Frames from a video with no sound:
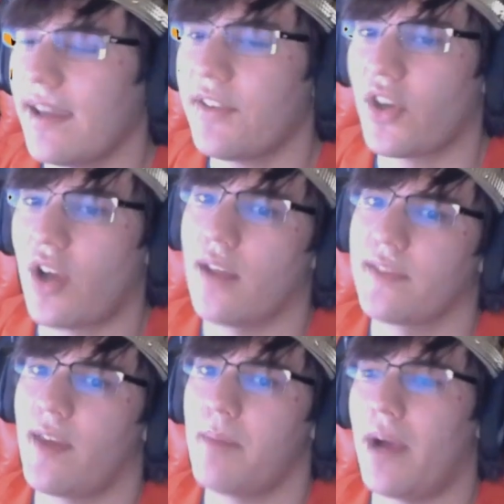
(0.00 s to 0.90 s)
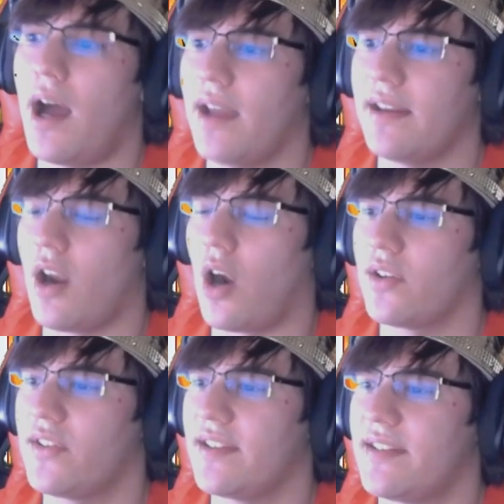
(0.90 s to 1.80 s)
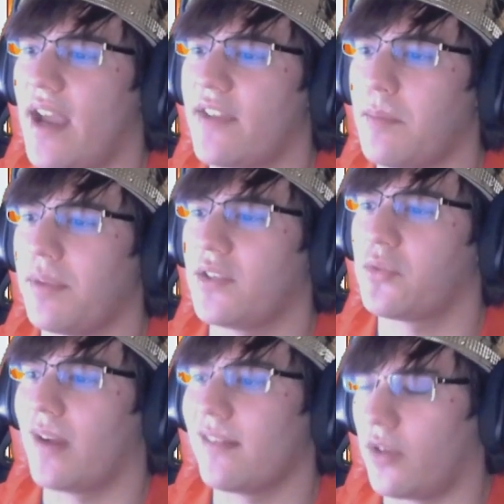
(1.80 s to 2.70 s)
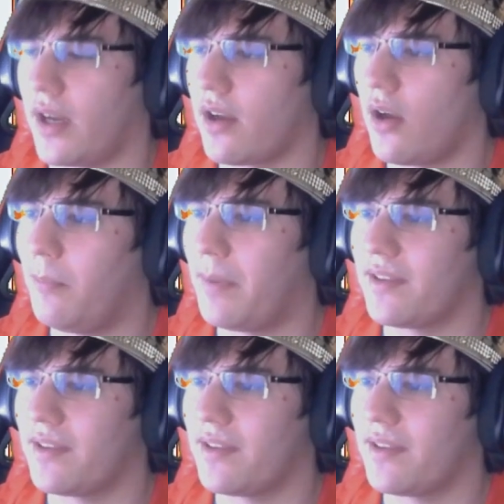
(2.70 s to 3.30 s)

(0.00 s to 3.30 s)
the concept behind an Arceus deck that plays Regidrago, because